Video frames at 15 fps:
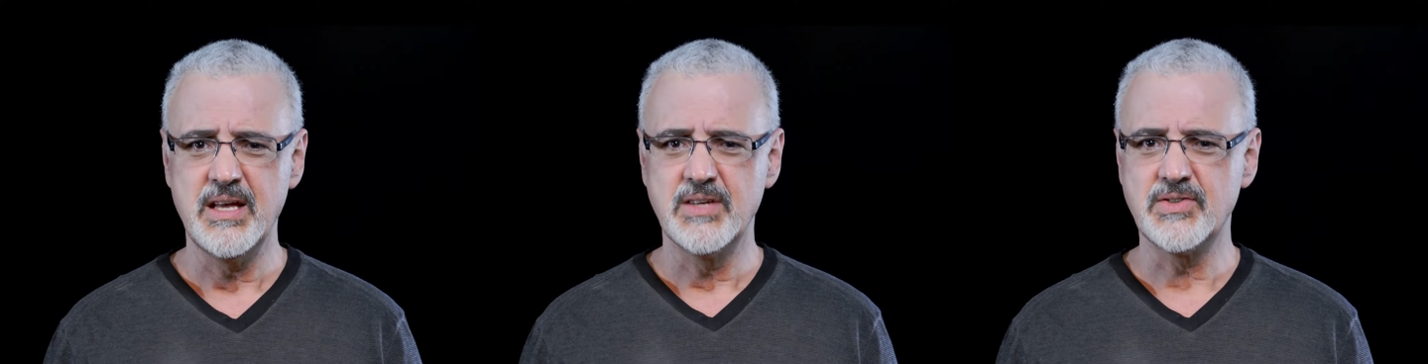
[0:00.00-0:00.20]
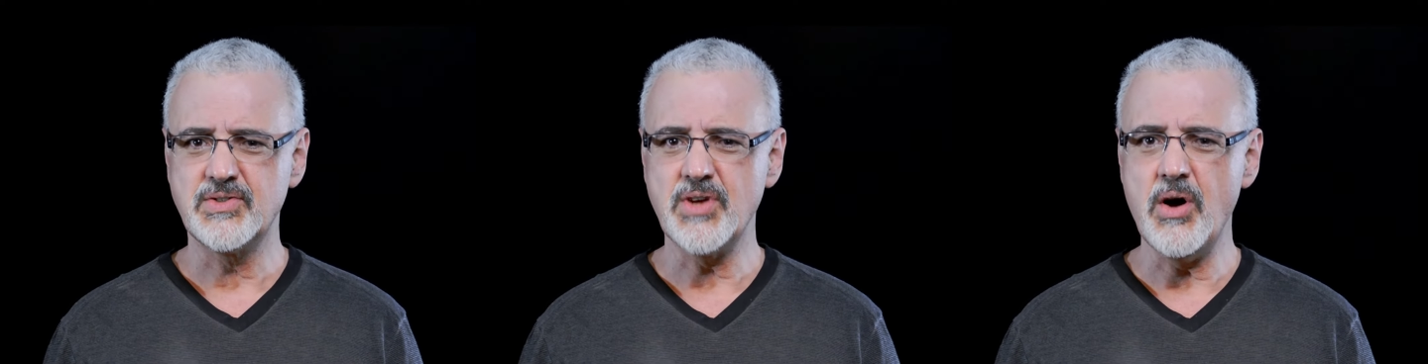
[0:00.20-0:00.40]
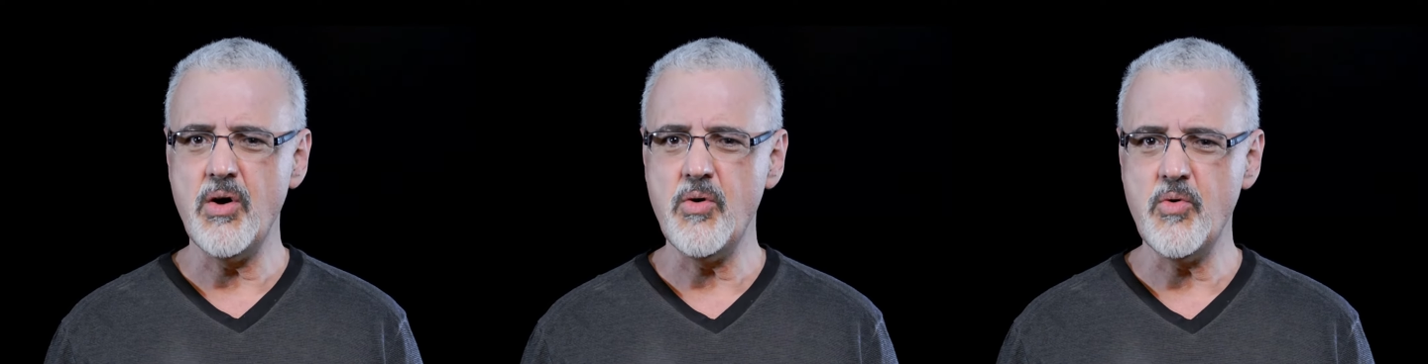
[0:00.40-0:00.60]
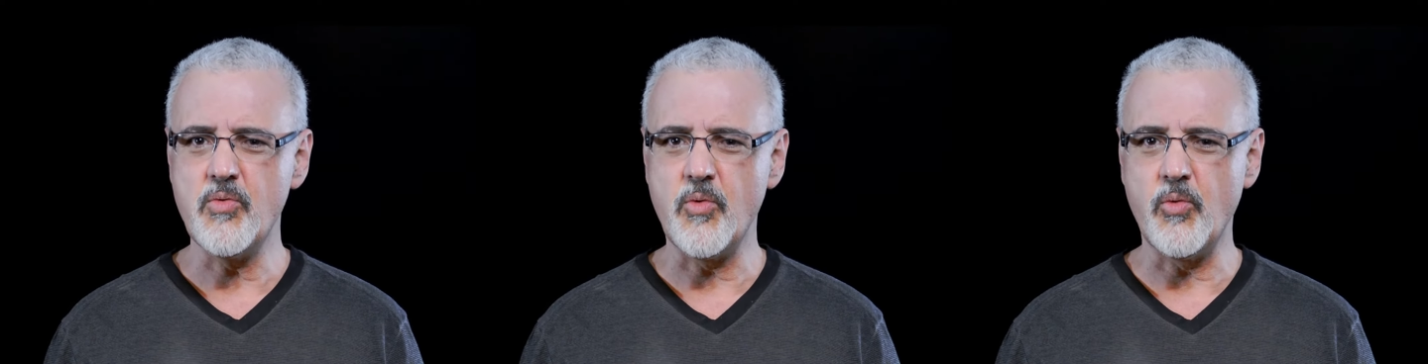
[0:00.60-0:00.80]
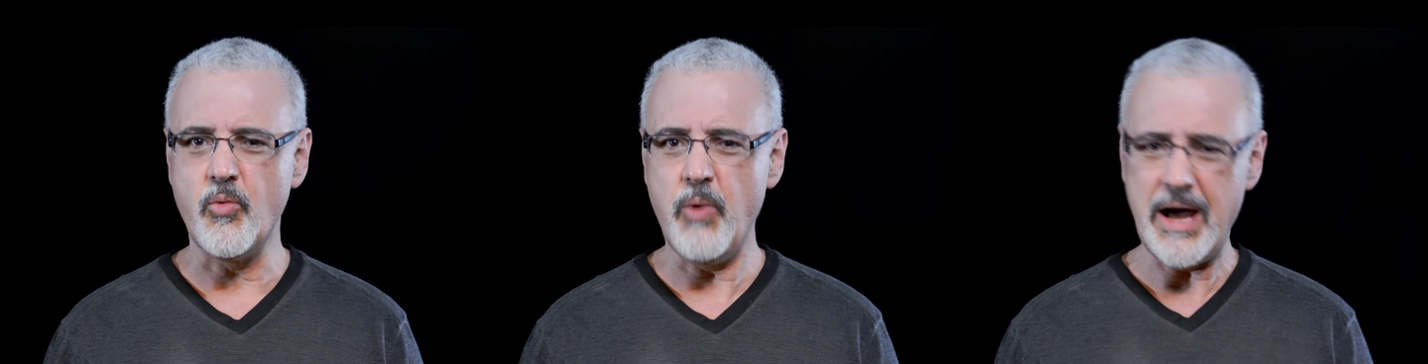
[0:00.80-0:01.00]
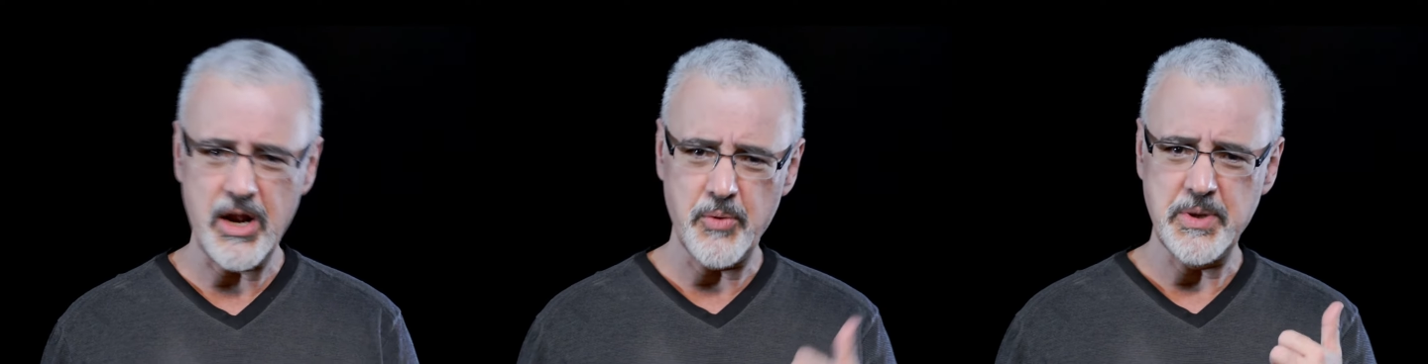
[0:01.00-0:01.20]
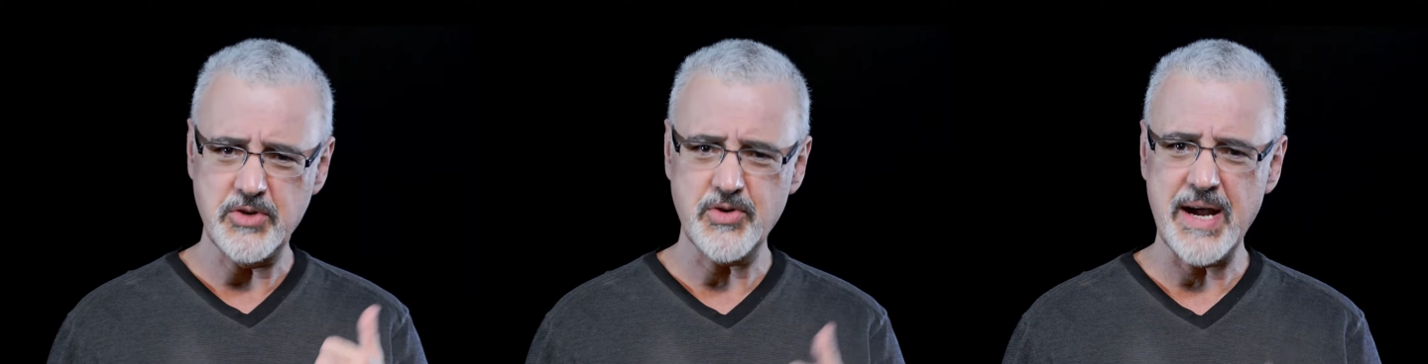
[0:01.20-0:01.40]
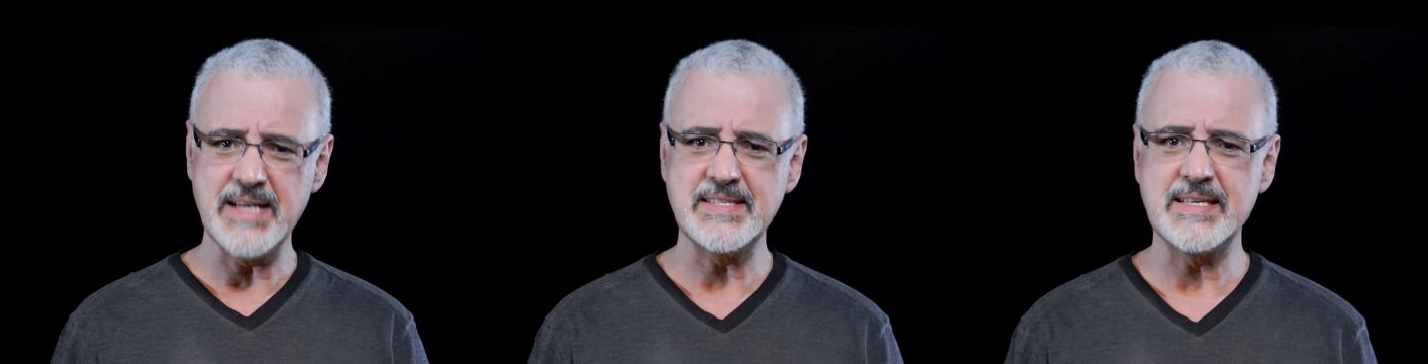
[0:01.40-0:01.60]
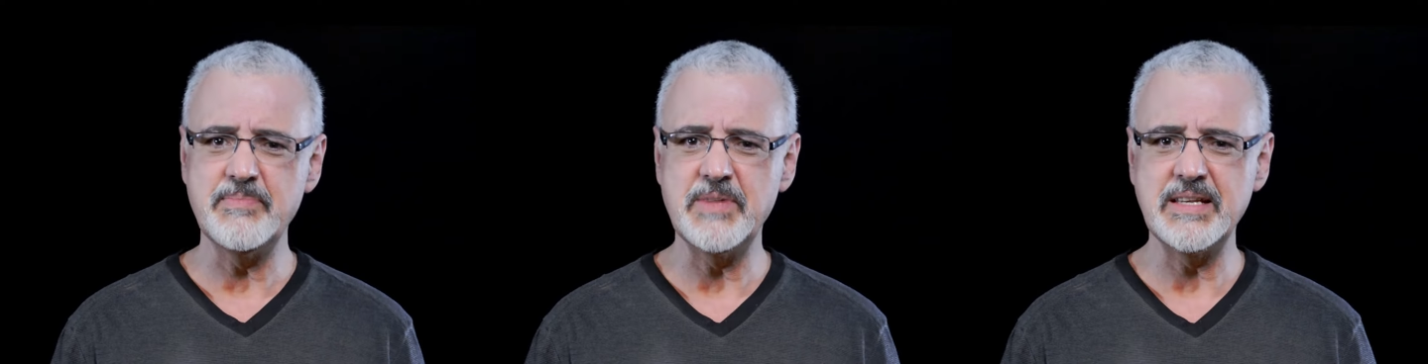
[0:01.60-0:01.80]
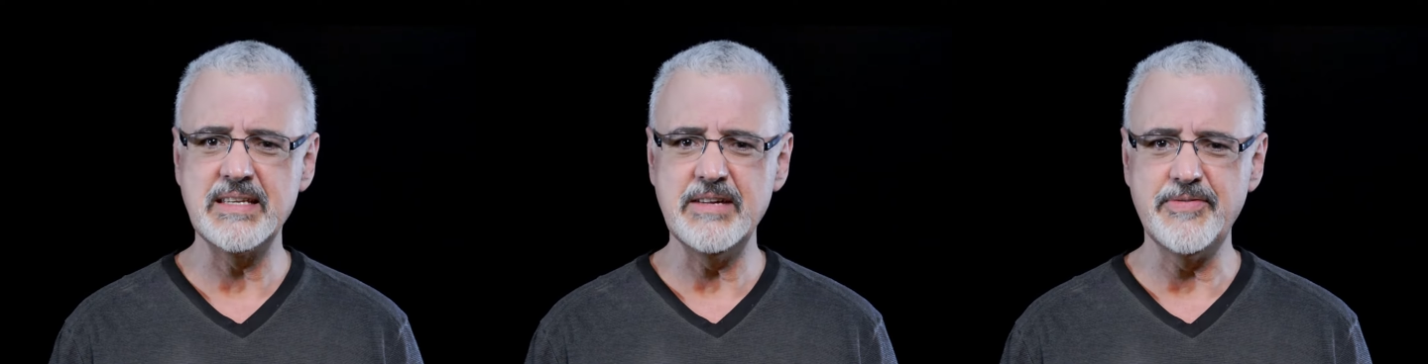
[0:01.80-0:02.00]
So why don't we try
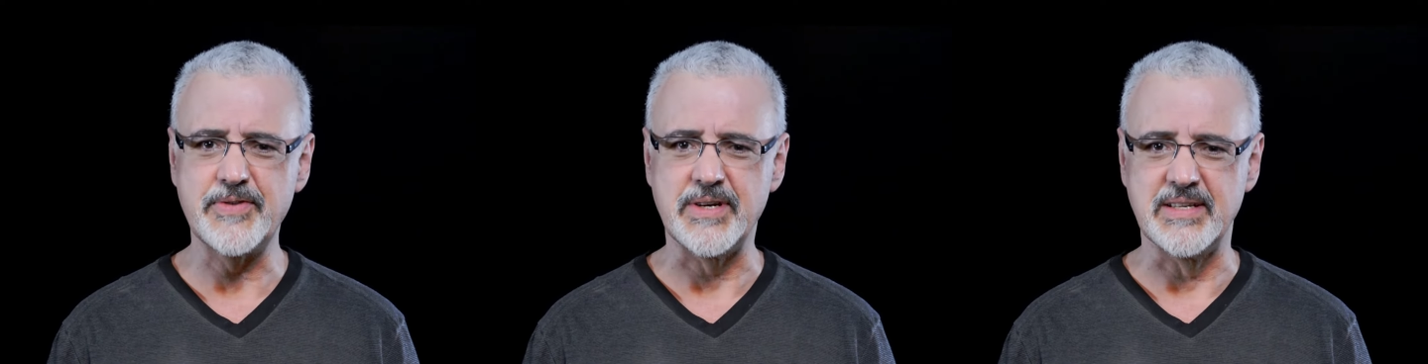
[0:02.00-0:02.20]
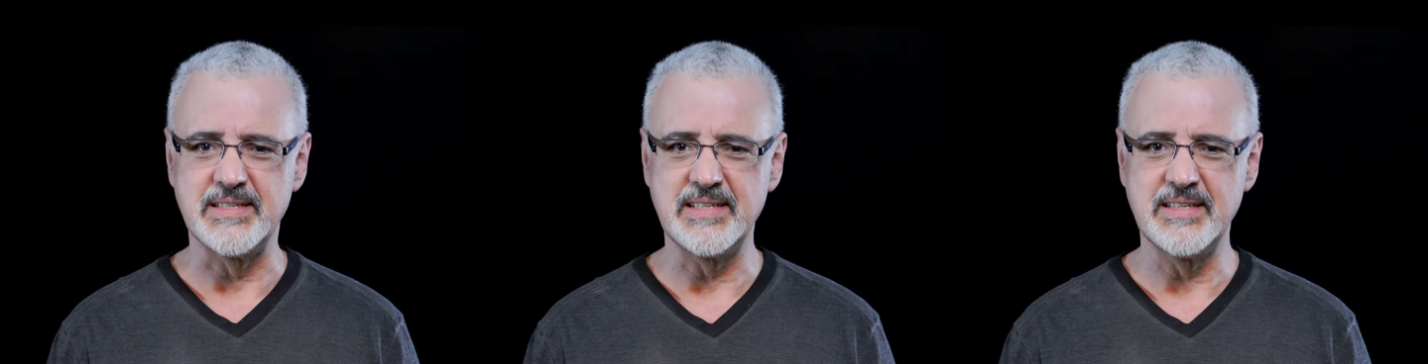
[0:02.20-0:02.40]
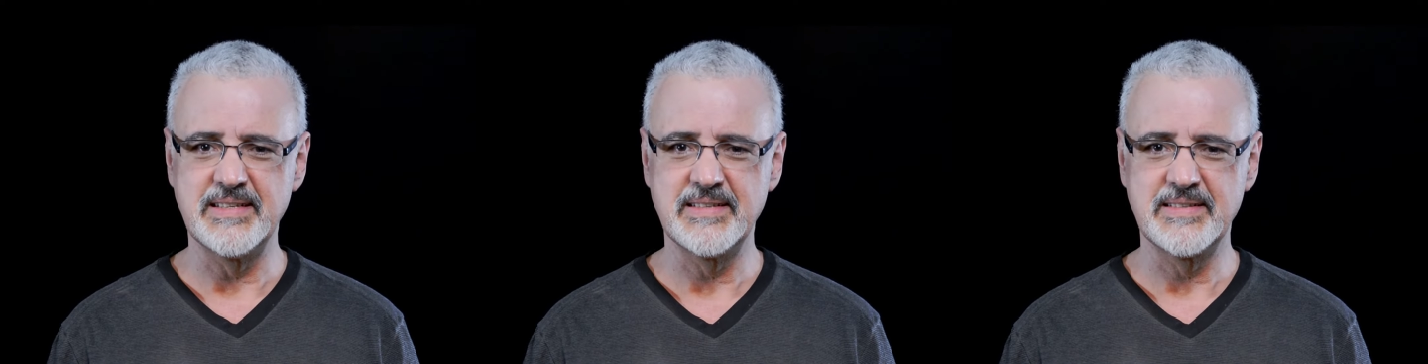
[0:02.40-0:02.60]
something different?